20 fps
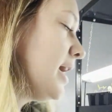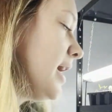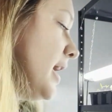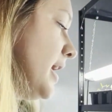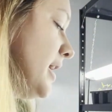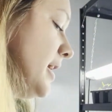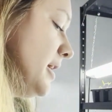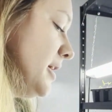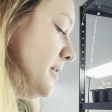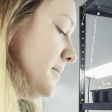
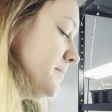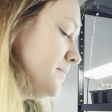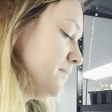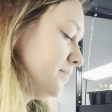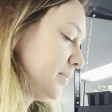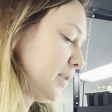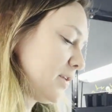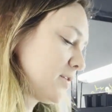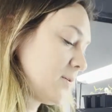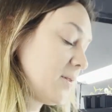
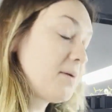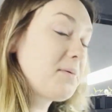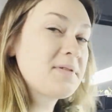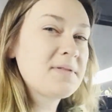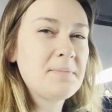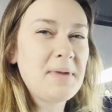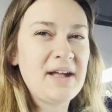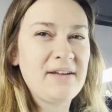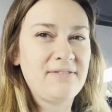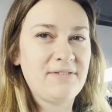So that was
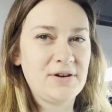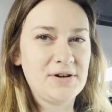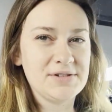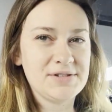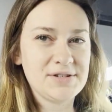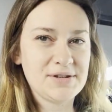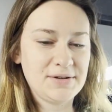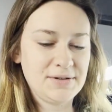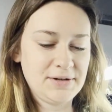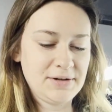my
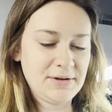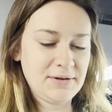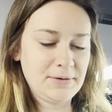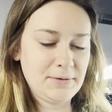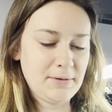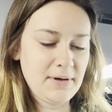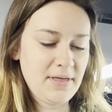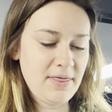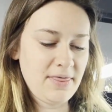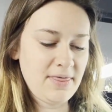first
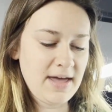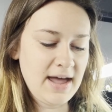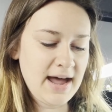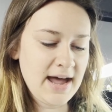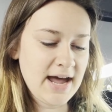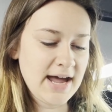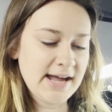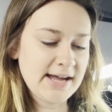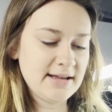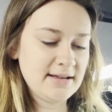clue
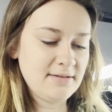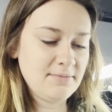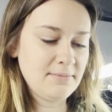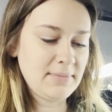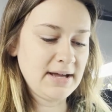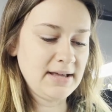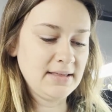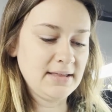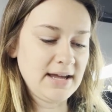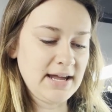that
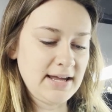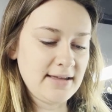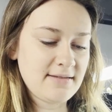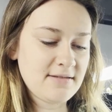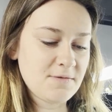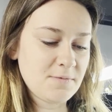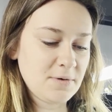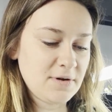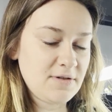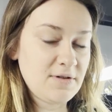my
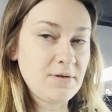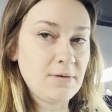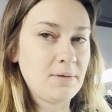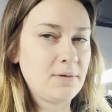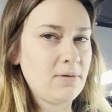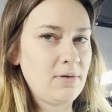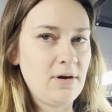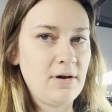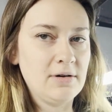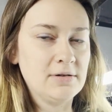lights were too
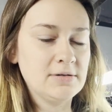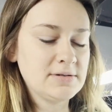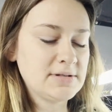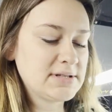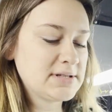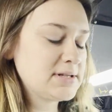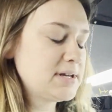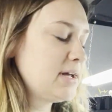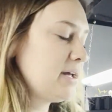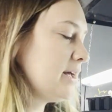close.